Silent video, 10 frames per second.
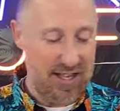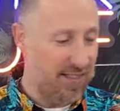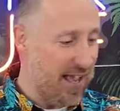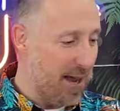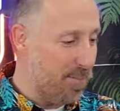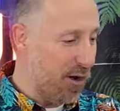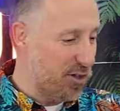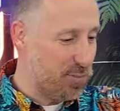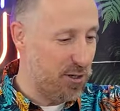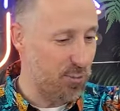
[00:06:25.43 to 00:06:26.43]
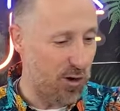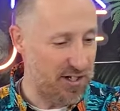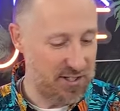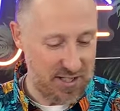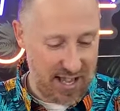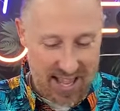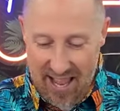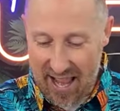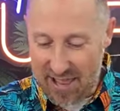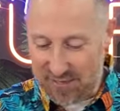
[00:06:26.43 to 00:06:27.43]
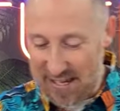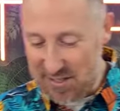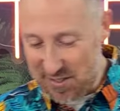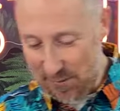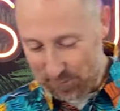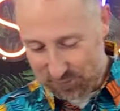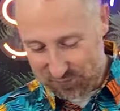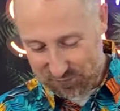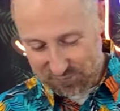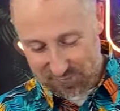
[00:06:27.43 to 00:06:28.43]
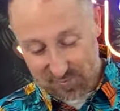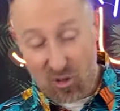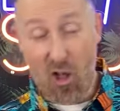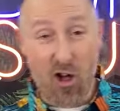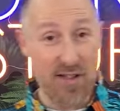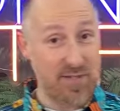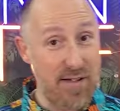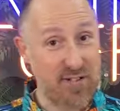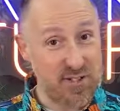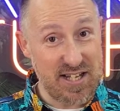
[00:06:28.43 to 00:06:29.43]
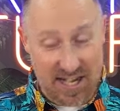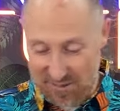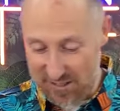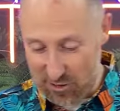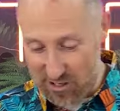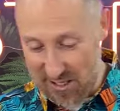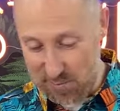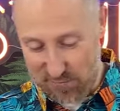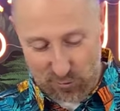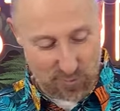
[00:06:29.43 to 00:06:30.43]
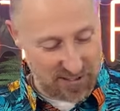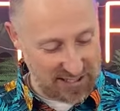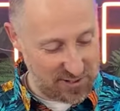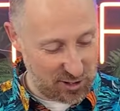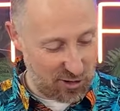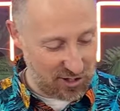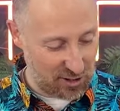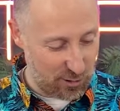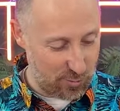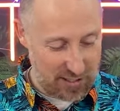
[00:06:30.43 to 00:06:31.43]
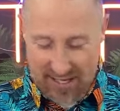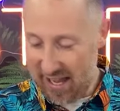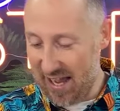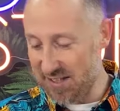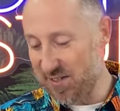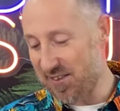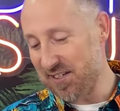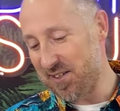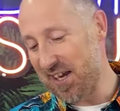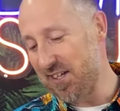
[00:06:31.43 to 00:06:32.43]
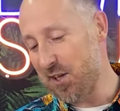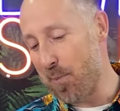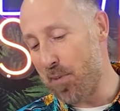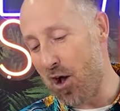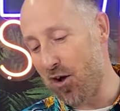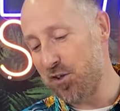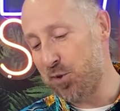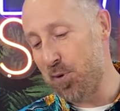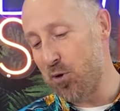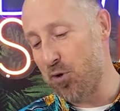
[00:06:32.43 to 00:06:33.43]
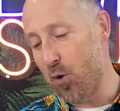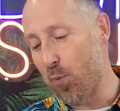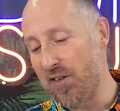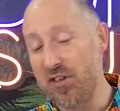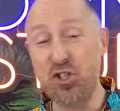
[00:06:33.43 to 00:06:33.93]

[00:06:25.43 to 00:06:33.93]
there, bar spoon-wise. These, I've never seen anything like these before, but these are kind of cool. So this is a bar spoon with